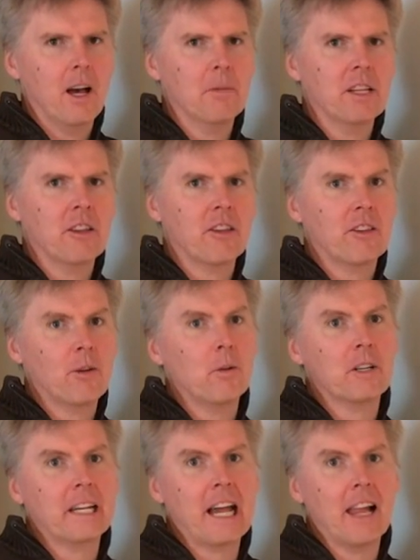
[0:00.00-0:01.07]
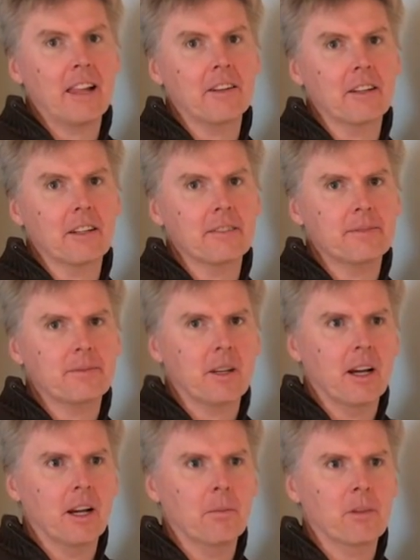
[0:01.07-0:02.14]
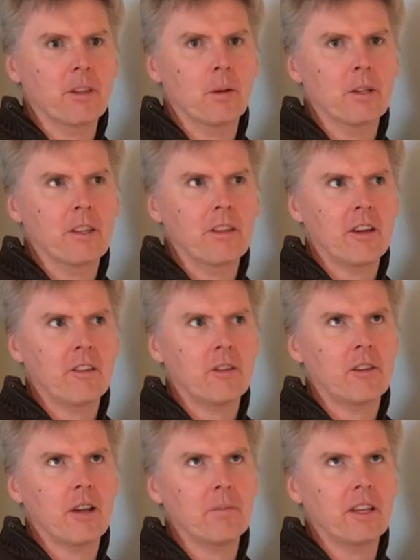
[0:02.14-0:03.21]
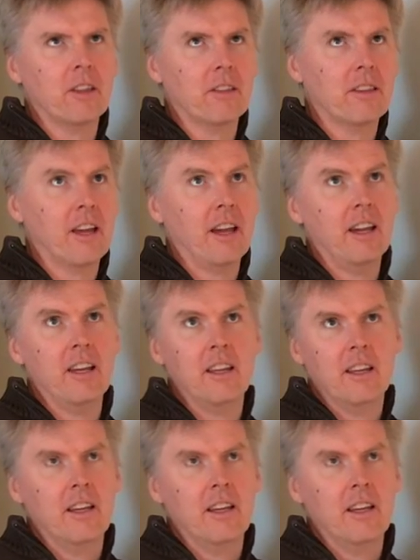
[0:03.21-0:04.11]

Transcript: It's a solar calendar. So this is also something that, say,